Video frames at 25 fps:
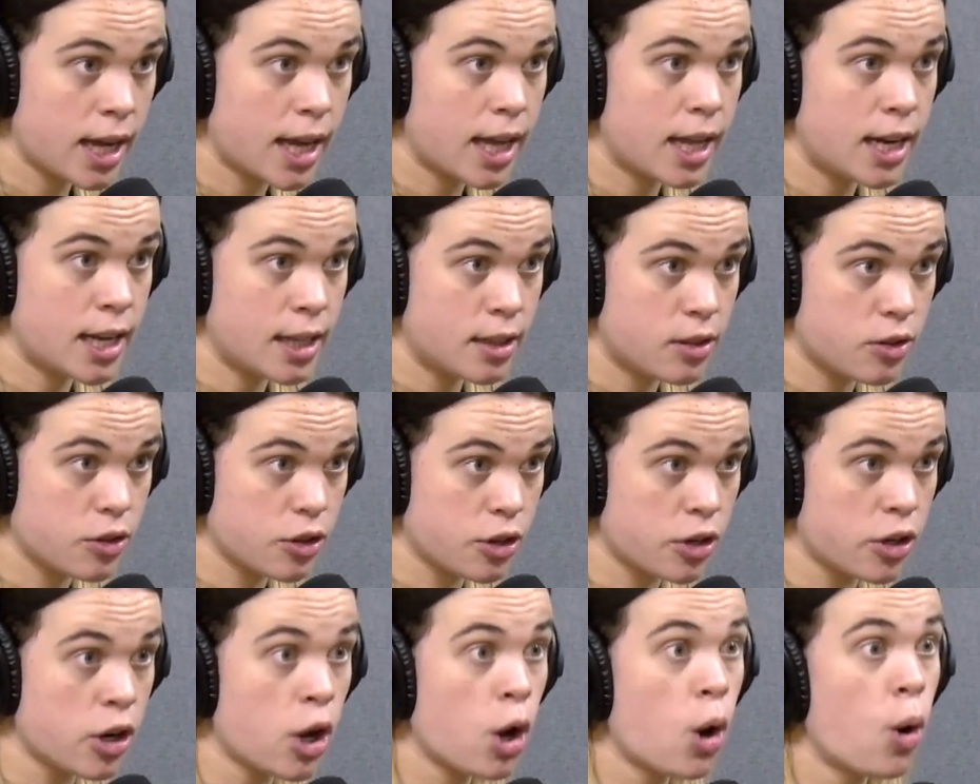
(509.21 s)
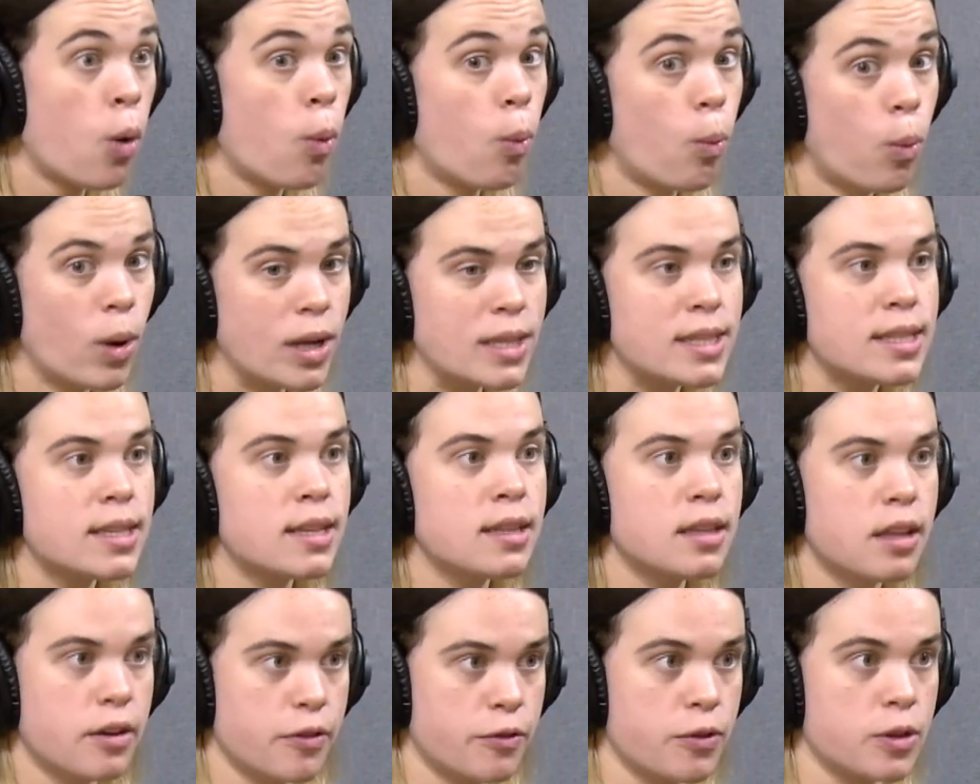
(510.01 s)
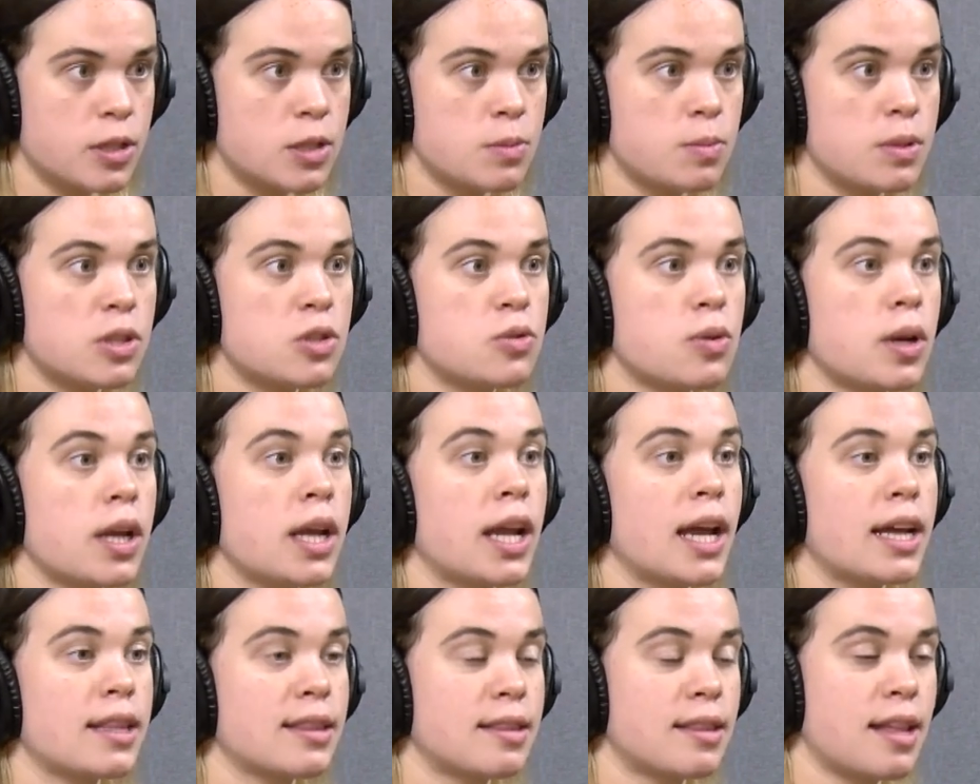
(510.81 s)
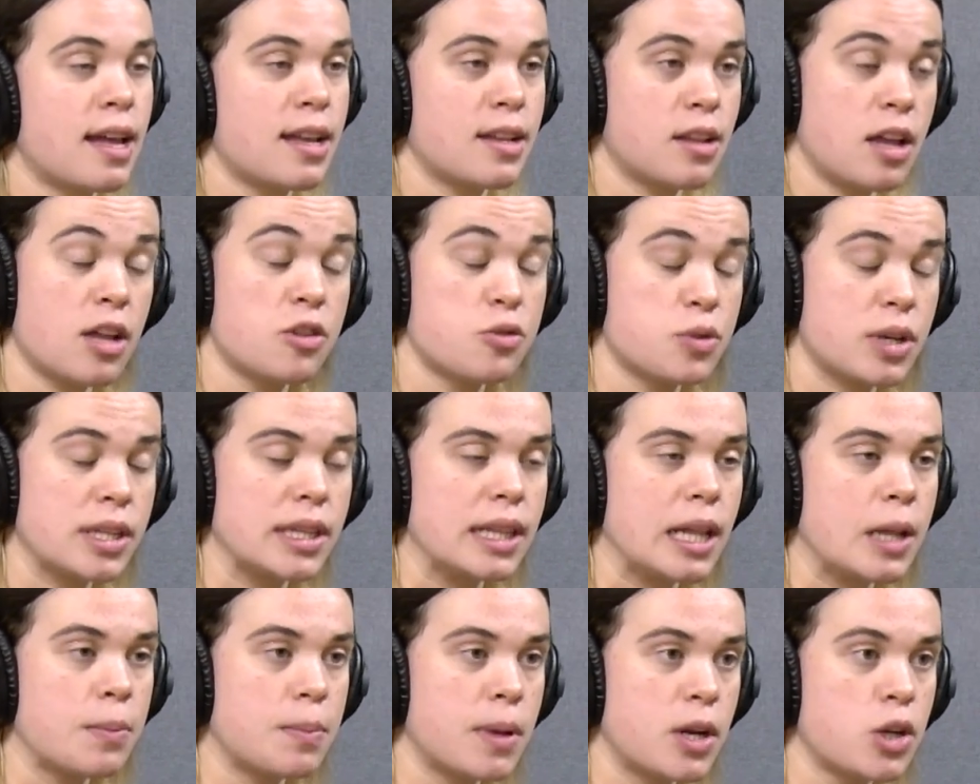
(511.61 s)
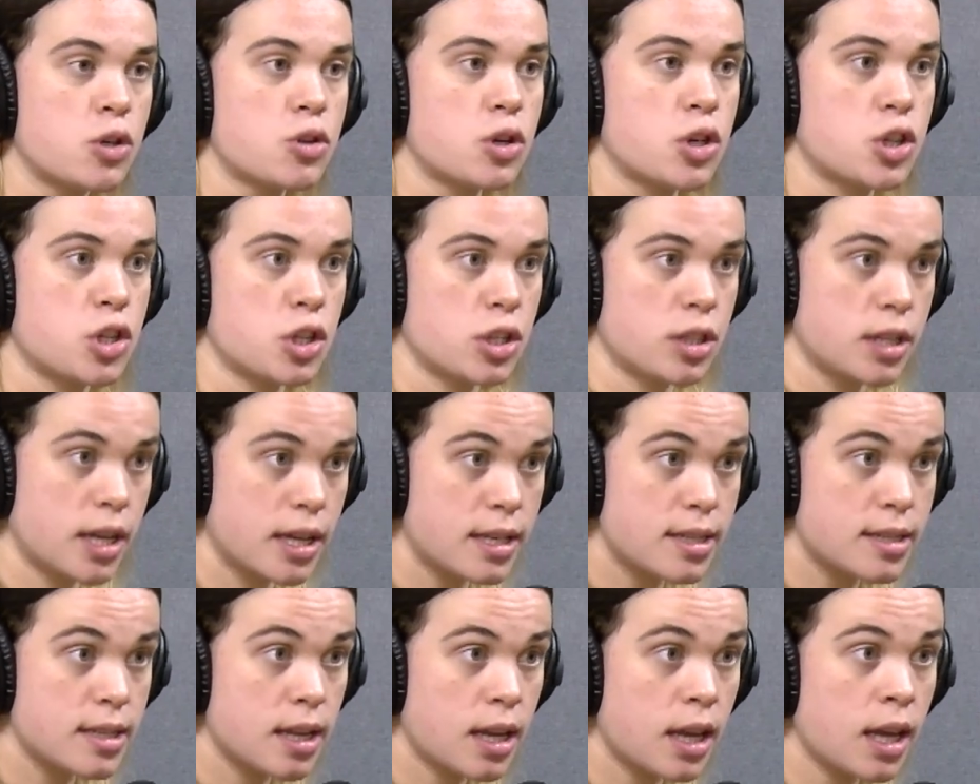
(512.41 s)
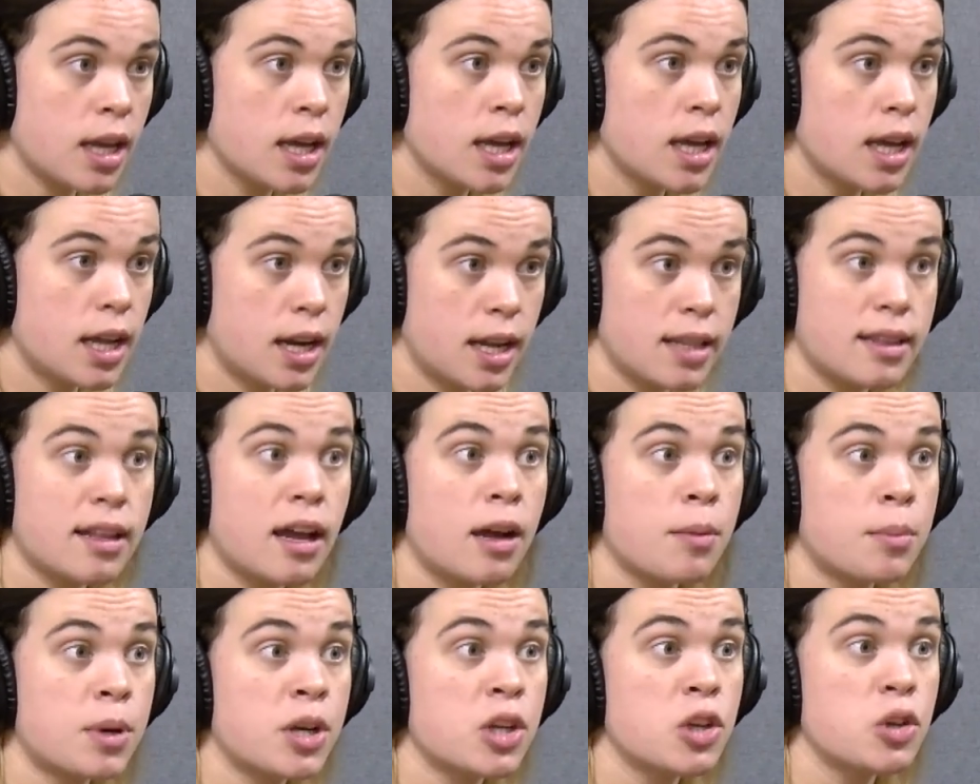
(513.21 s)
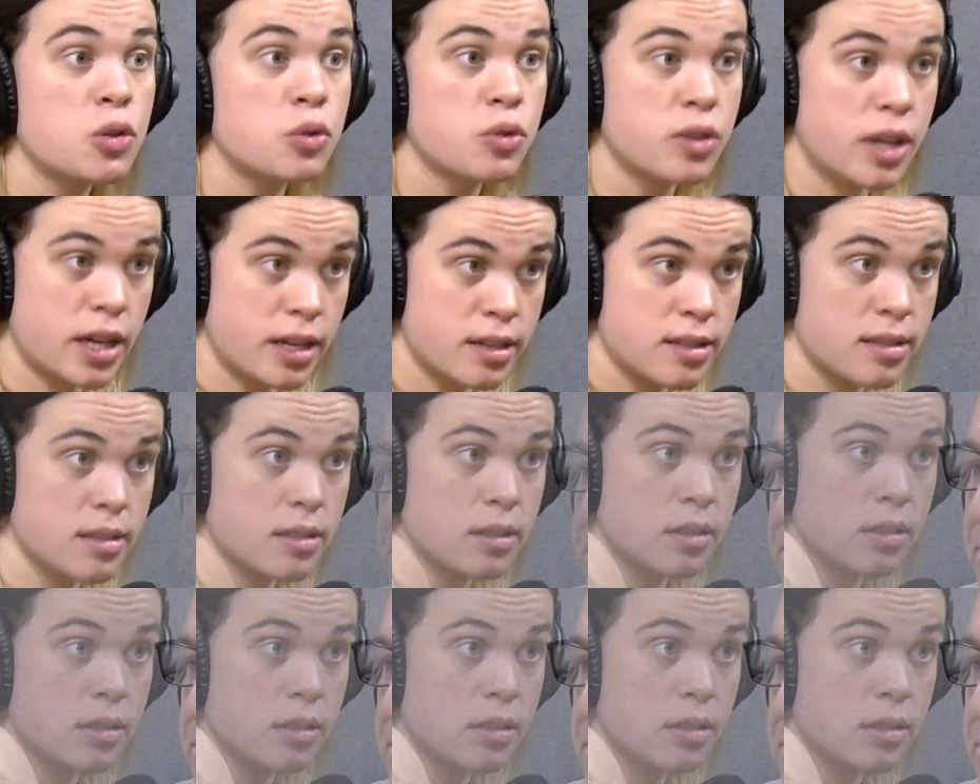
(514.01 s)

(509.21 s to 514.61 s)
And in turn, what's the difference between a threat-led penetration testing and a cyber U test?